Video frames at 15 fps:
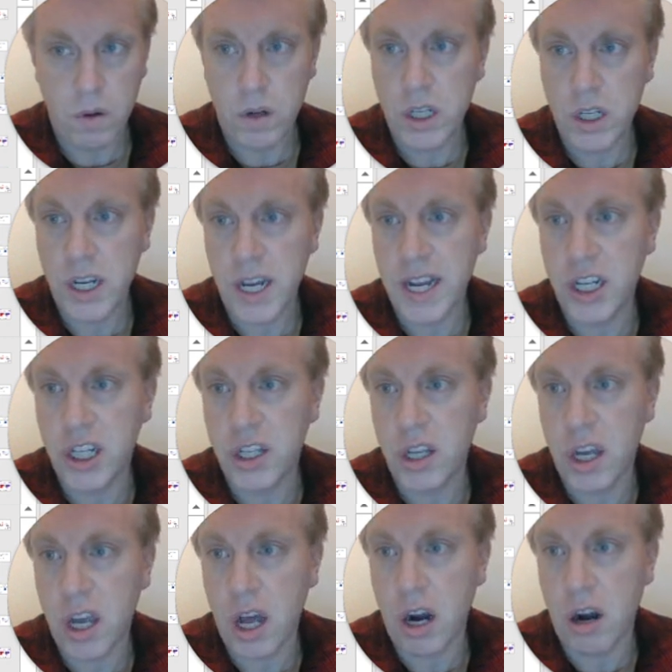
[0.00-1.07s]
Change the
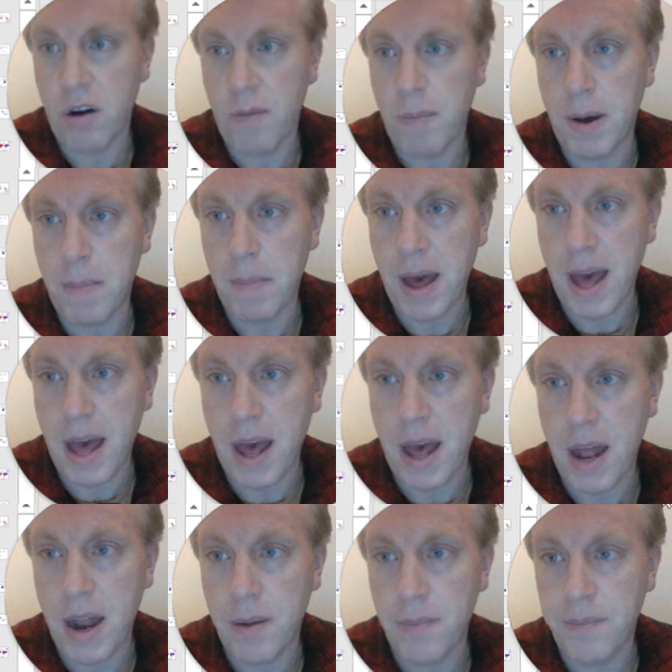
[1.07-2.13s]
colour of my
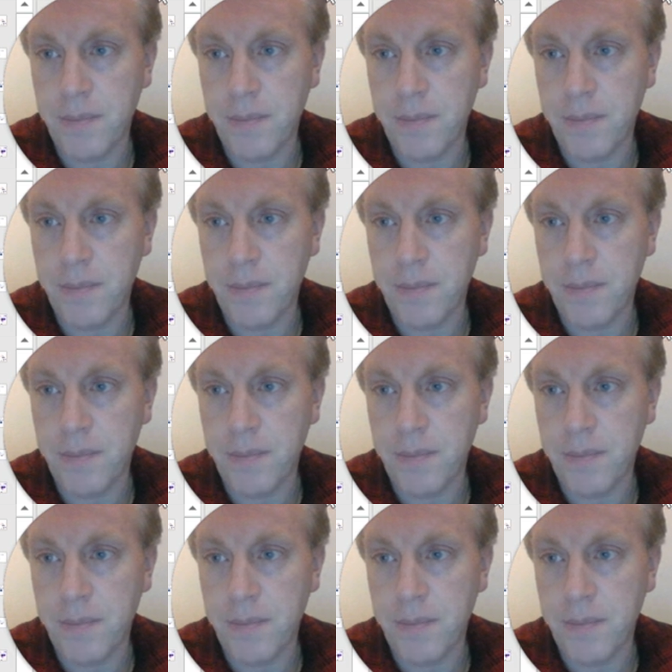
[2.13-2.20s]
pen.